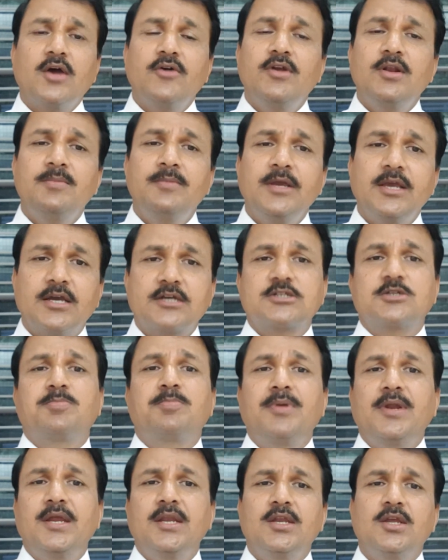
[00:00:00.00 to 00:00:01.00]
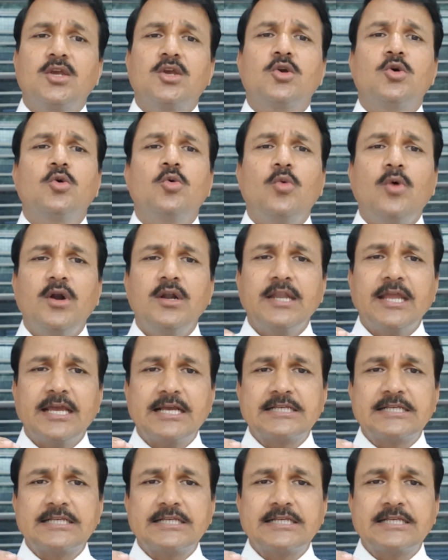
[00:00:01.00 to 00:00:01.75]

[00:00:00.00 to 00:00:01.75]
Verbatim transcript: I will be explaining you what